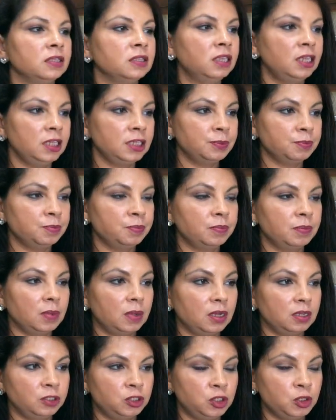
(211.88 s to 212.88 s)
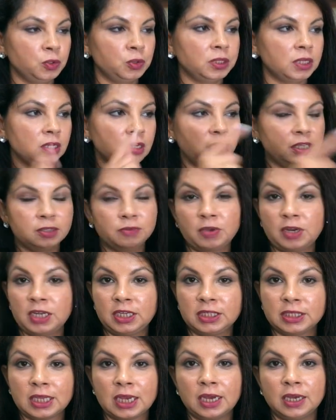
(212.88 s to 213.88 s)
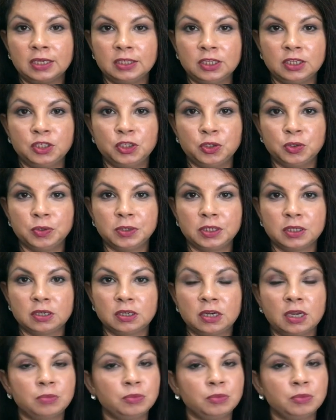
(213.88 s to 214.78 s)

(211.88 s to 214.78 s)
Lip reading: this juicer as well as the other juicer,